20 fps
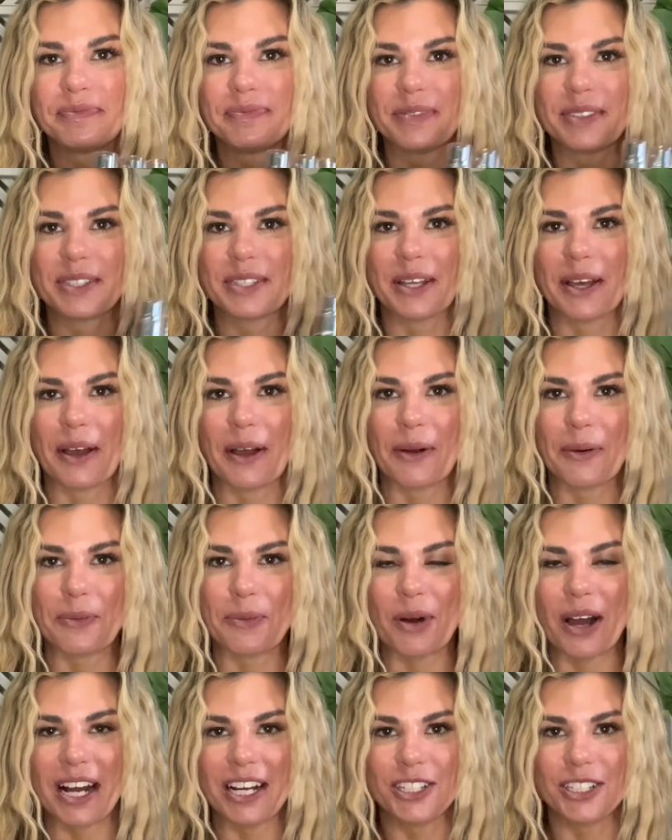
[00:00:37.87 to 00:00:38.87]
So
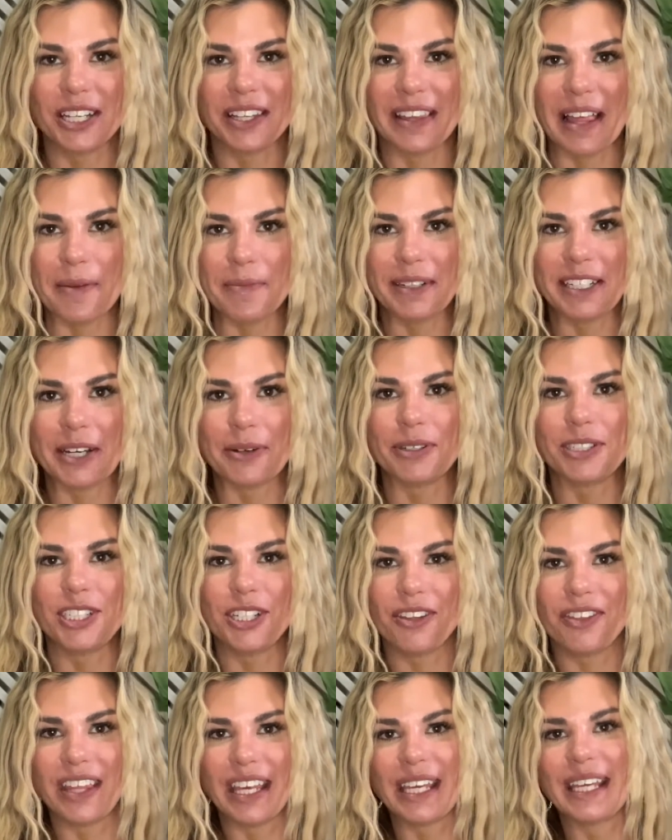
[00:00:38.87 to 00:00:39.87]
watch and let me know what
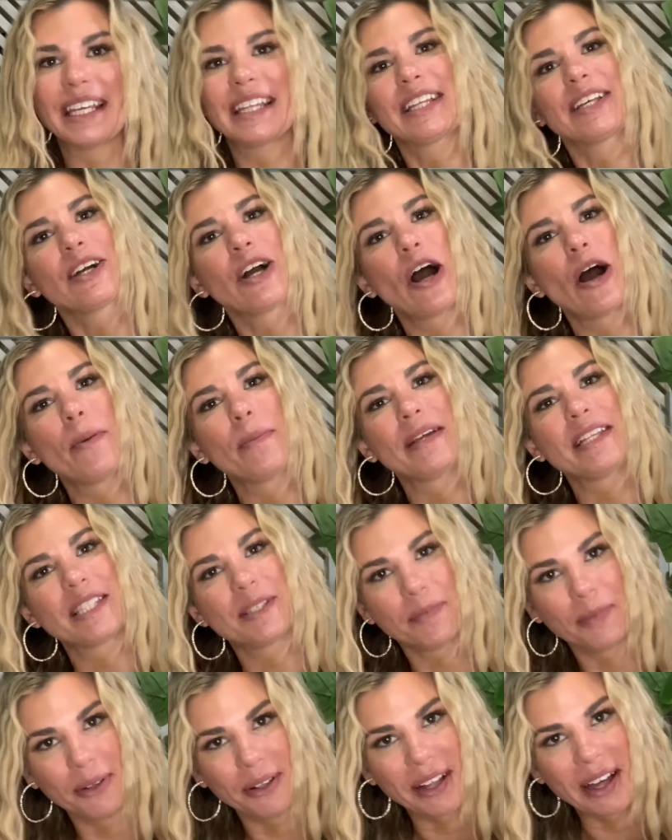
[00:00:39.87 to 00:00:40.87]
you think in the comments
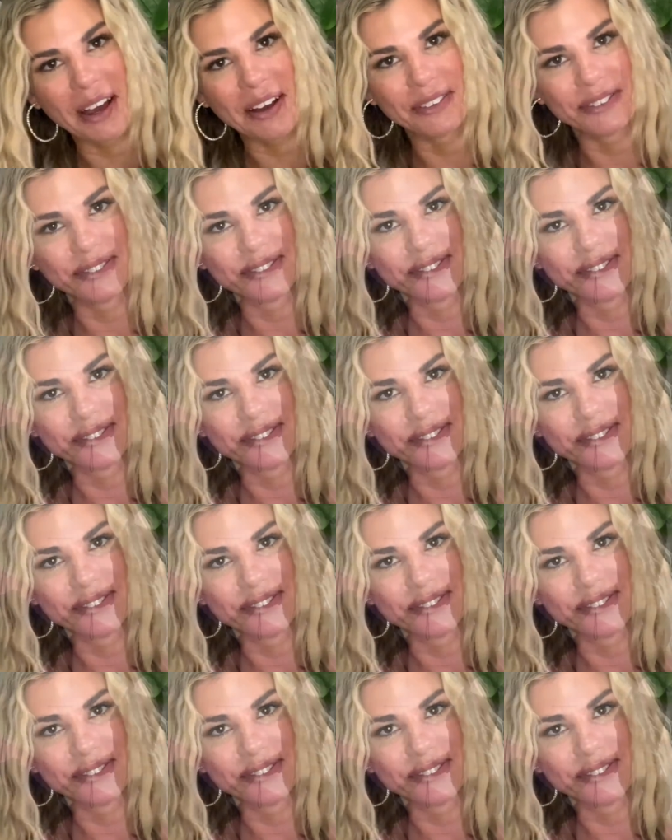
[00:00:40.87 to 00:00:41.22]
below.